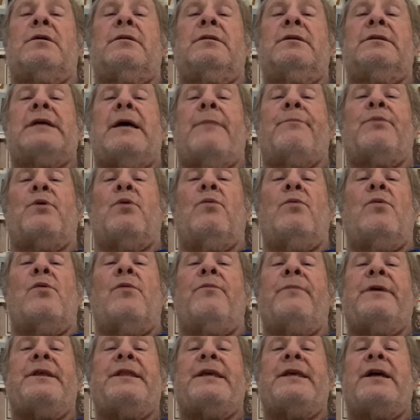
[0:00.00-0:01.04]
The tempo
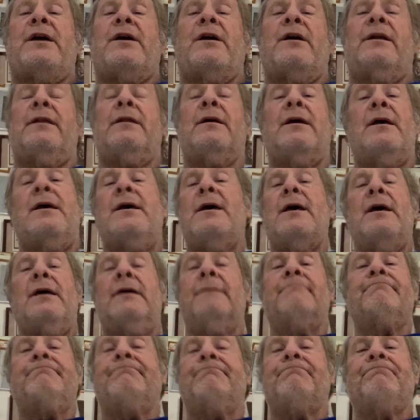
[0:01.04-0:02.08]
won't be there.
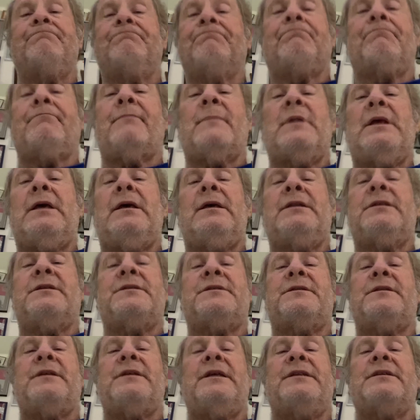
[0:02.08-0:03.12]

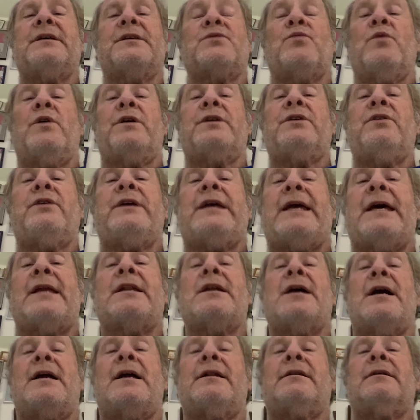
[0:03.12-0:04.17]
It doesn't work. You
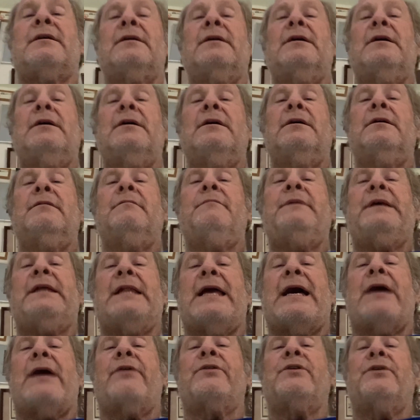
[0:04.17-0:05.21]
cannot be
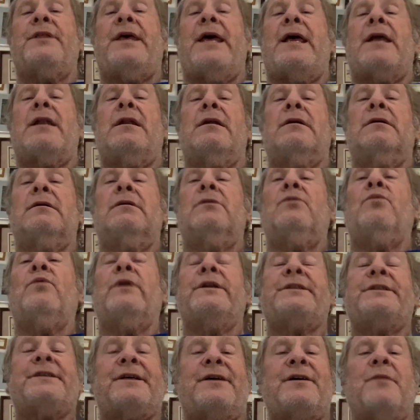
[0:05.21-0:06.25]
louder than
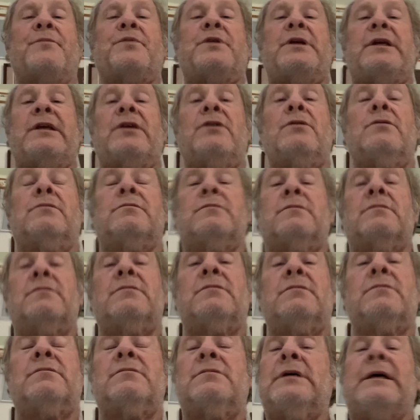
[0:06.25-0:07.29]
what's accompanying you.
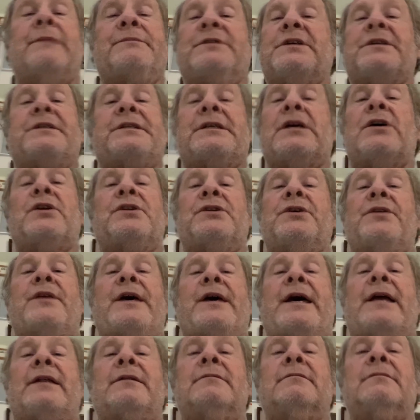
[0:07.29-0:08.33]
I'm just telling you
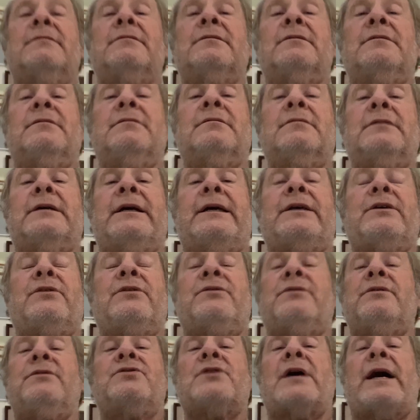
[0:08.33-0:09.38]
that. Yeah, you
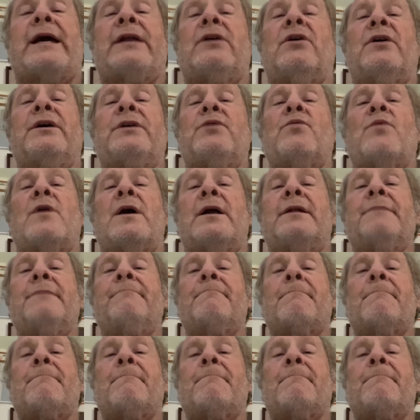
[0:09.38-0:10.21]
can try it all you want.